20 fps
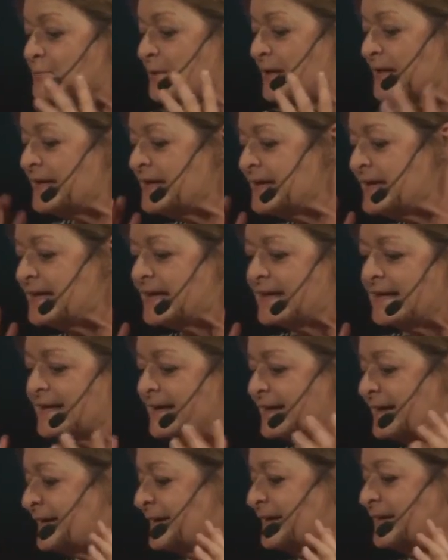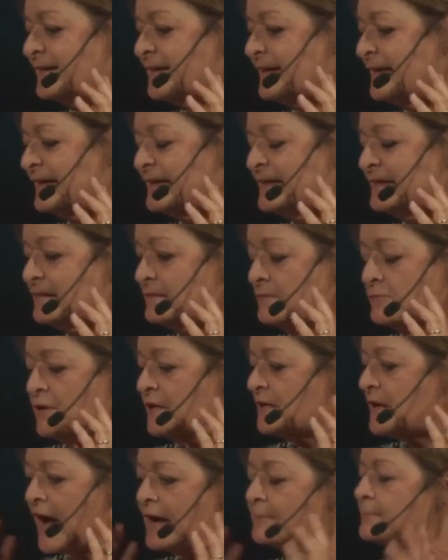be
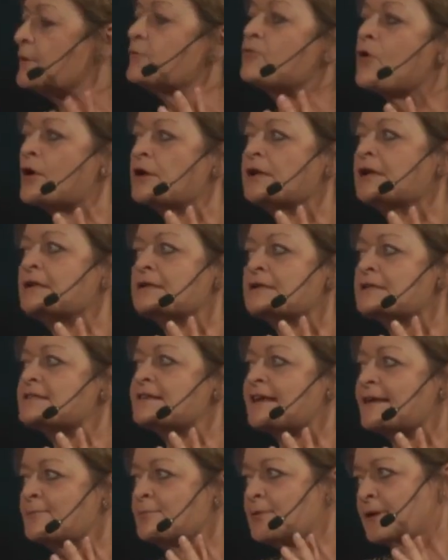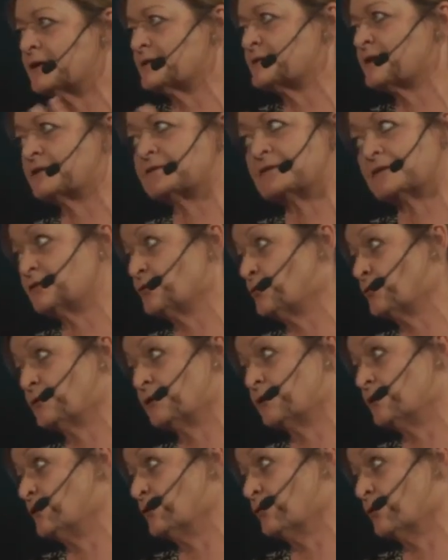running in the same pace as they do in
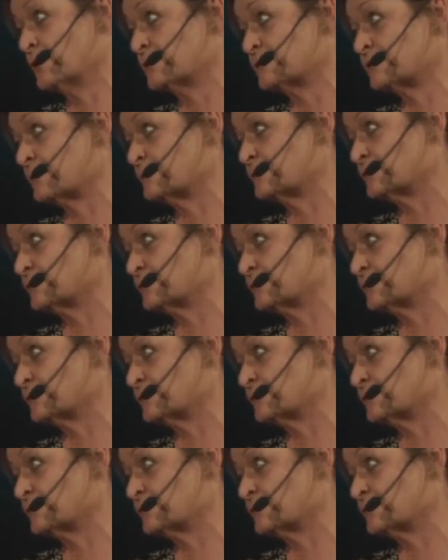the US. I'm